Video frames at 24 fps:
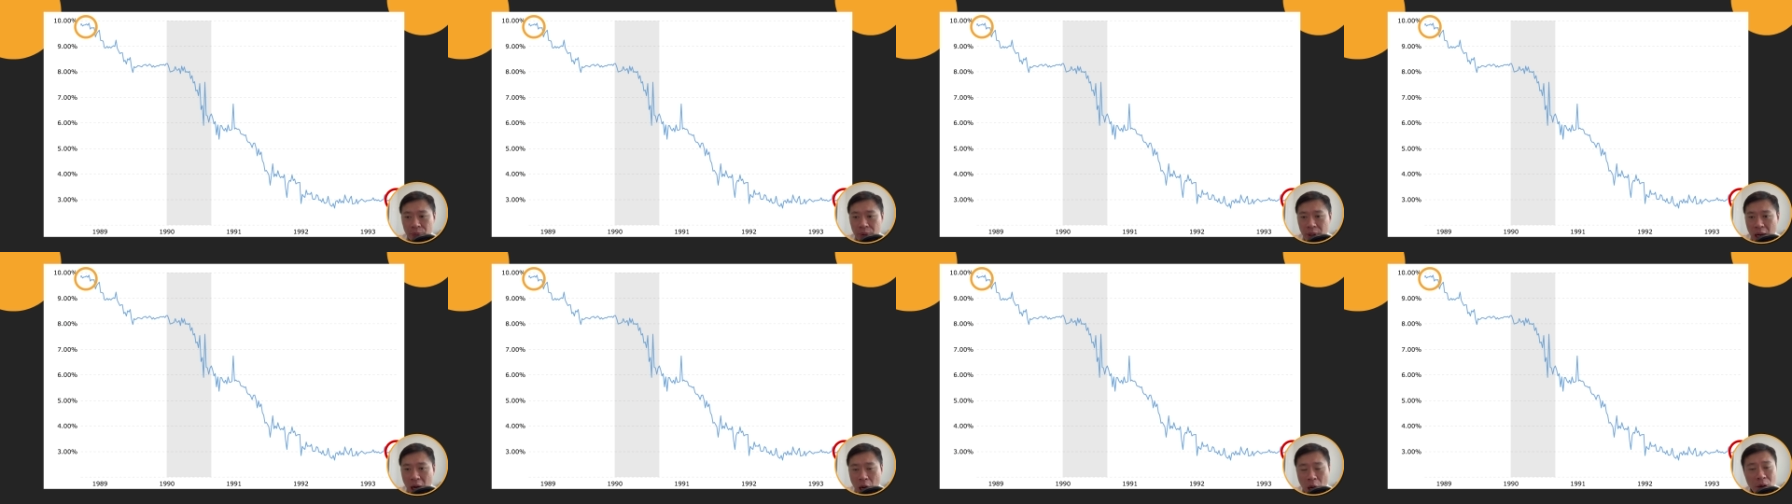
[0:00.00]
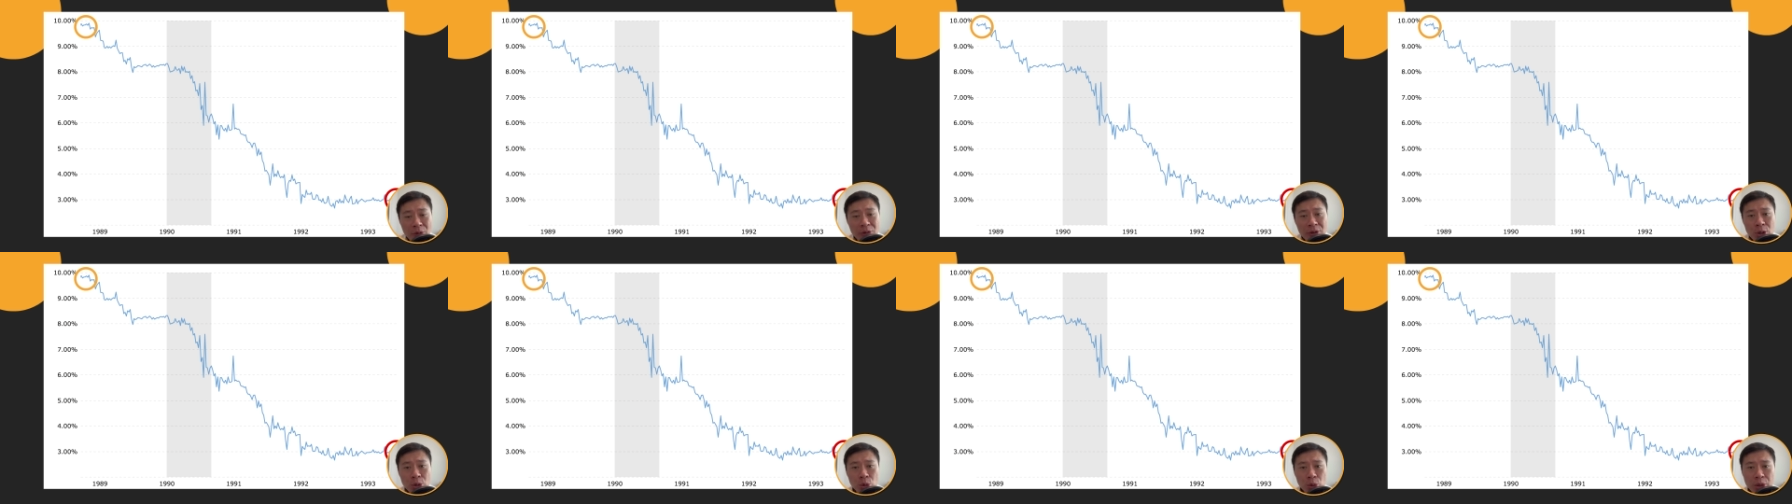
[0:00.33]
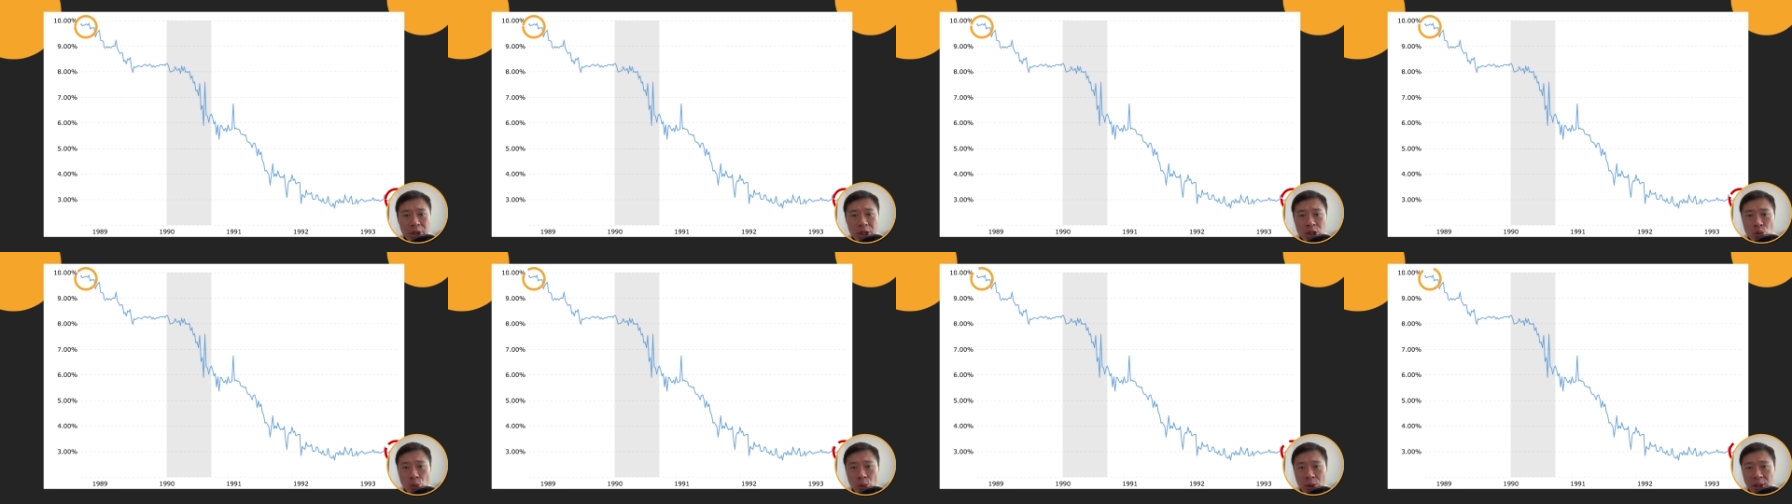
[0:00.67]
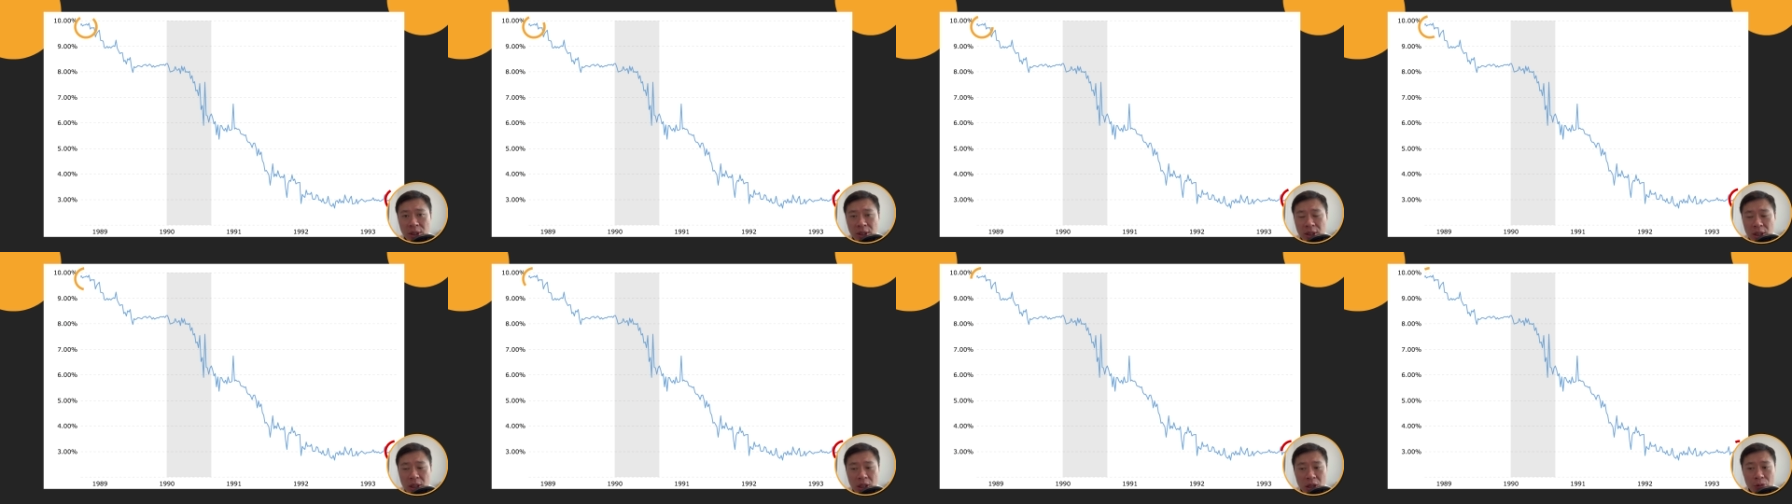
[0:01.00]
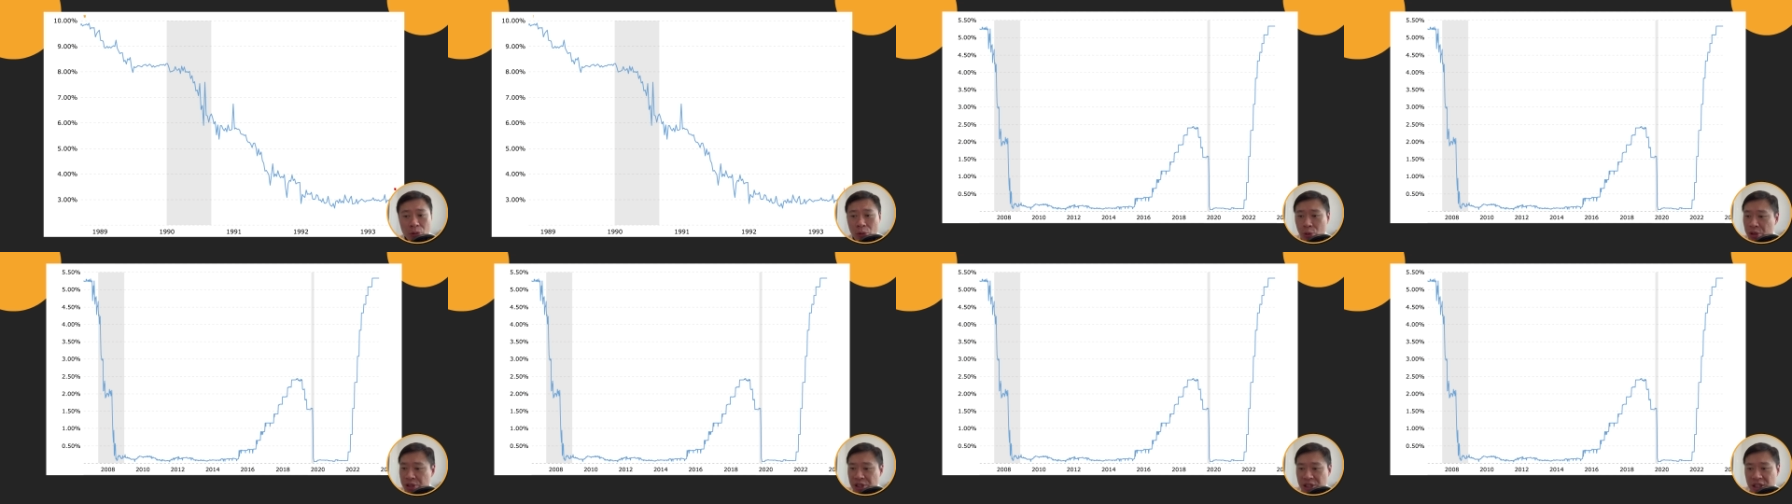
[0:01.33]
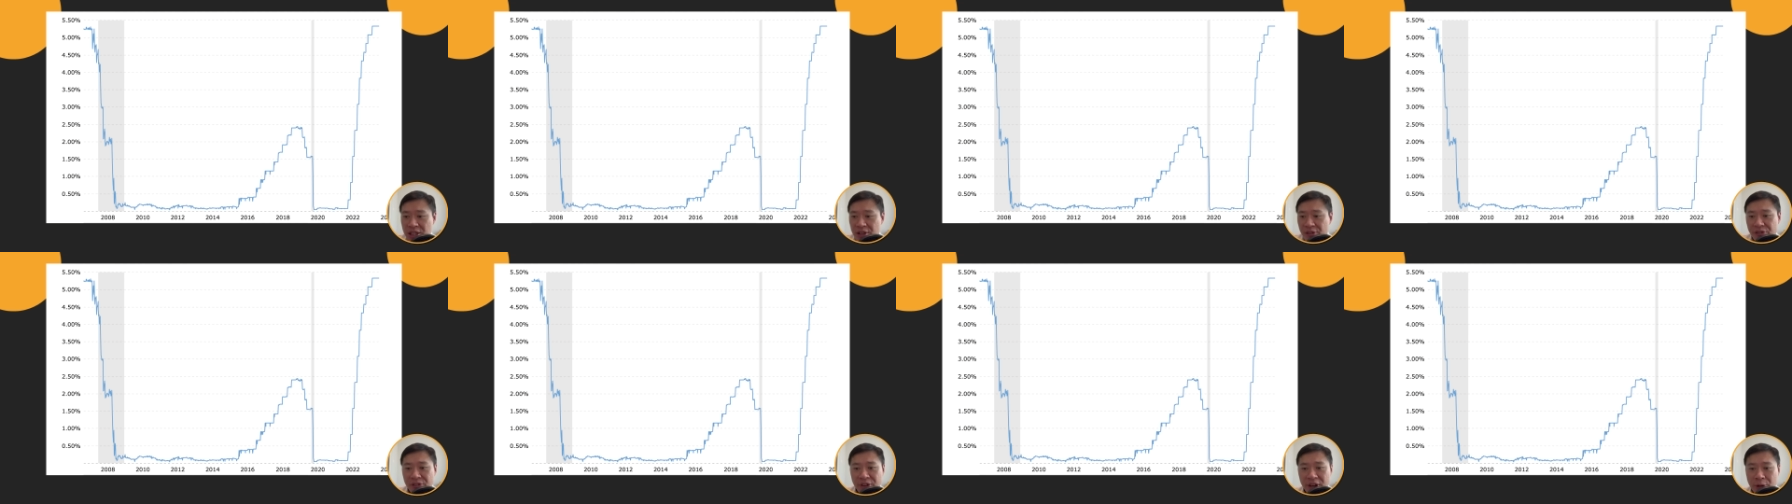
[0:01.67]
However, in today's world, if we were to see
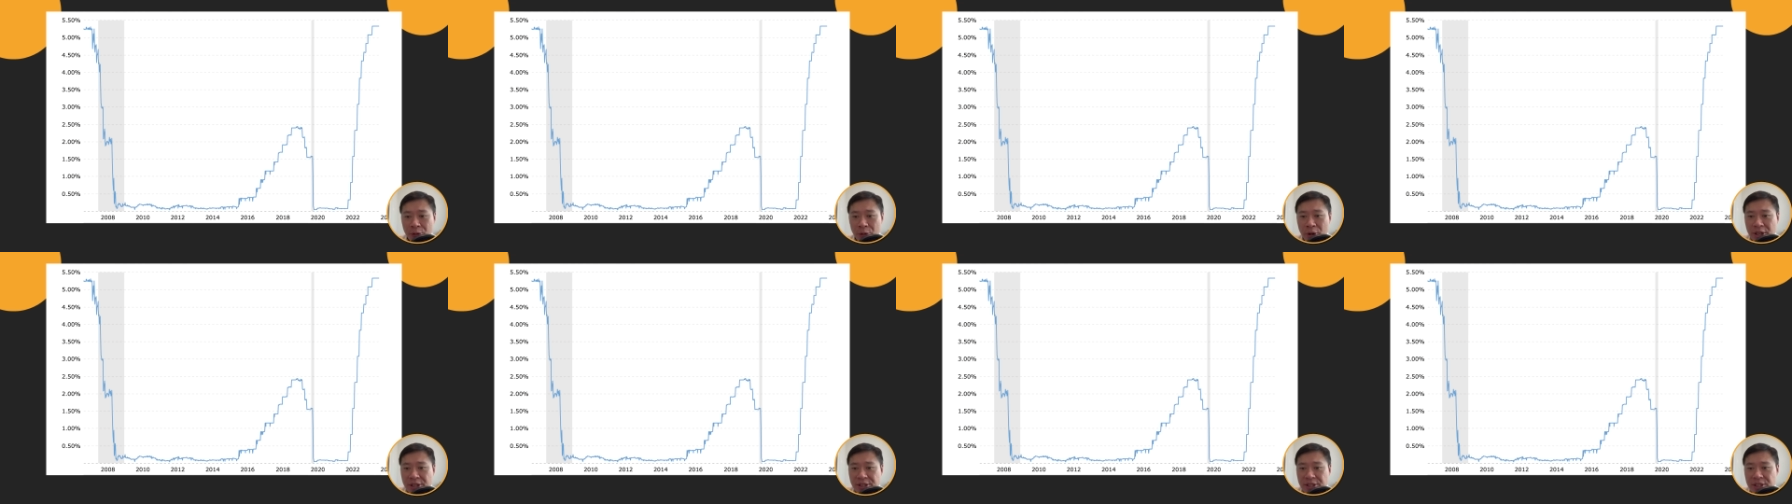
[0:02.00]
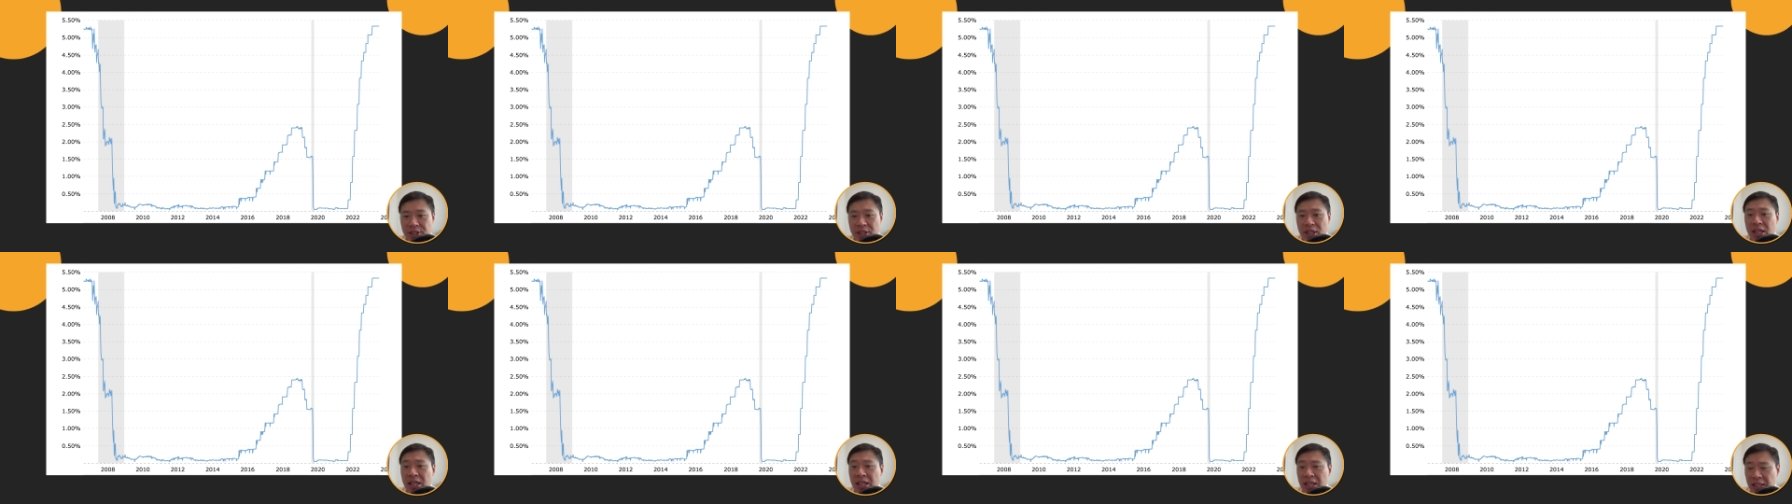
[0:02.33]
the Fed rates,